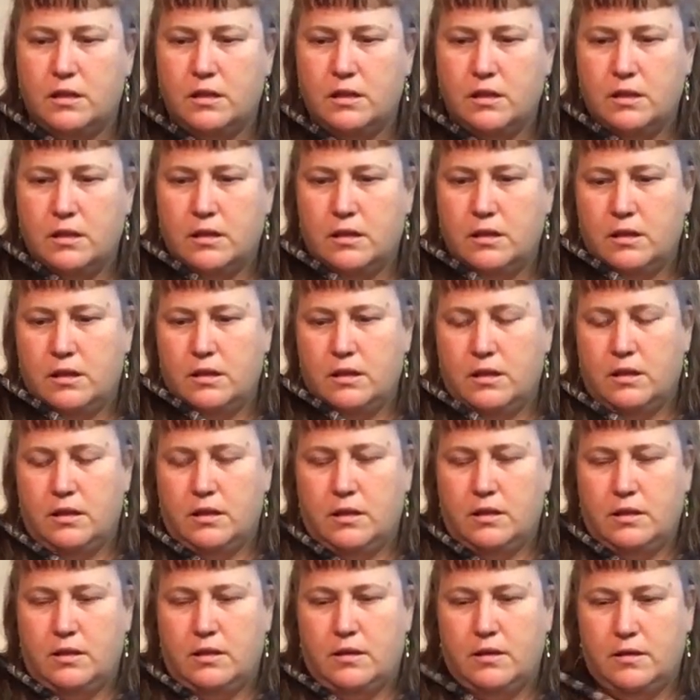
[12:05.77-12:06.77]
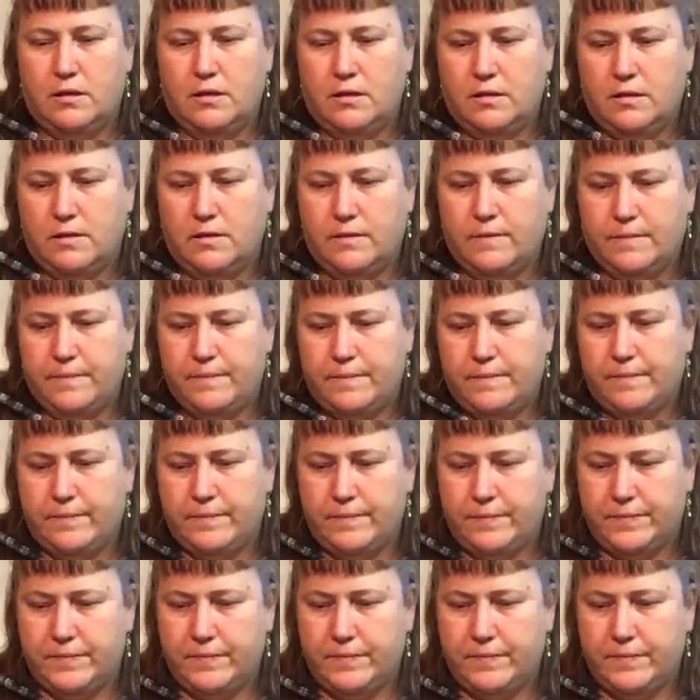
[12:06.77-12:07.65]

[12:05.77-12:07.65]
Nothing is said.